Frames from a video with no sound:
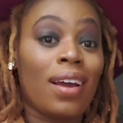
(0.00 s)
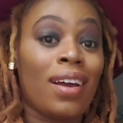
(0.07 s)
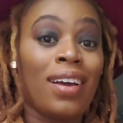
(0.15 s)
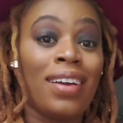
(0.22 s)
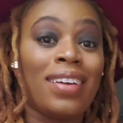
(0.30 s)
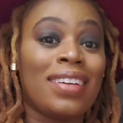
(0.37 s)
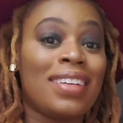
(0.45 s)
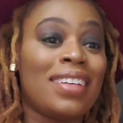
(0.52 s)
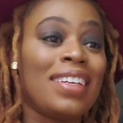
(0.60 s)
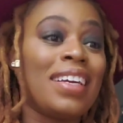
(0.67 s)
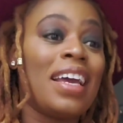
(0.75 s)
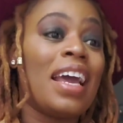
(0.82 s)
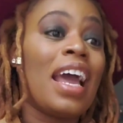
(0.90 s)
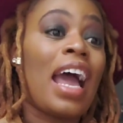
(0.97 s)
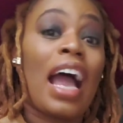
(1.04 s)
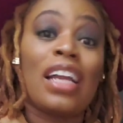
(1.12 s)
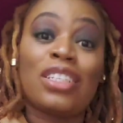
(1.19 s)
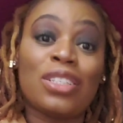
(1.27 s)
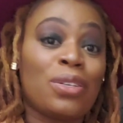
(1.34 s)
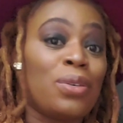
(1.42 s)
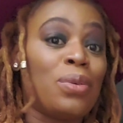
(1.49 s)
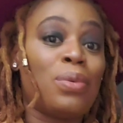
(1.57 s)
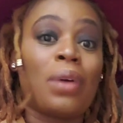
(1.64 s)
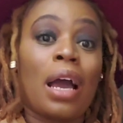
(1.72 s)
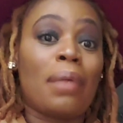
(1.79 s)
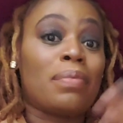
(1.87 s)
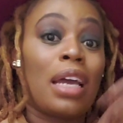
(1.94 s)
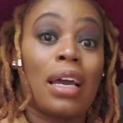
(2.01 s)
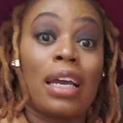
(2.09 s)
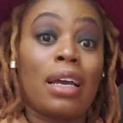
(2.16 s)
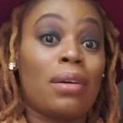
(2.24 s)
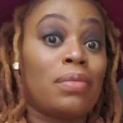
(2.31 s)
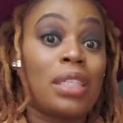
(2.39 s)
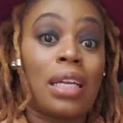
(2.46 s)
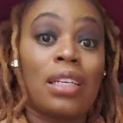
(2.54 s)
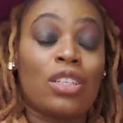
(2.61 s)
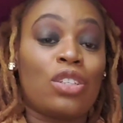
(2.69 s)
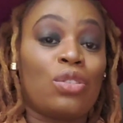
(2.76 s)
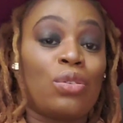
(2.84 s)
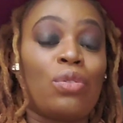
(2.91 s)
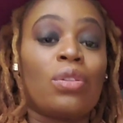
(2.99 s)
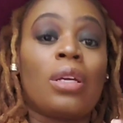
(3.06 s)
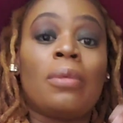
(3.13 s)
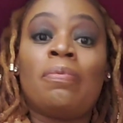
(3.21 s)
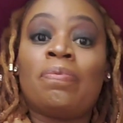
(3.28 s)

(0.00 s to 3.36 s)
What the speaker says: I am telling the truth.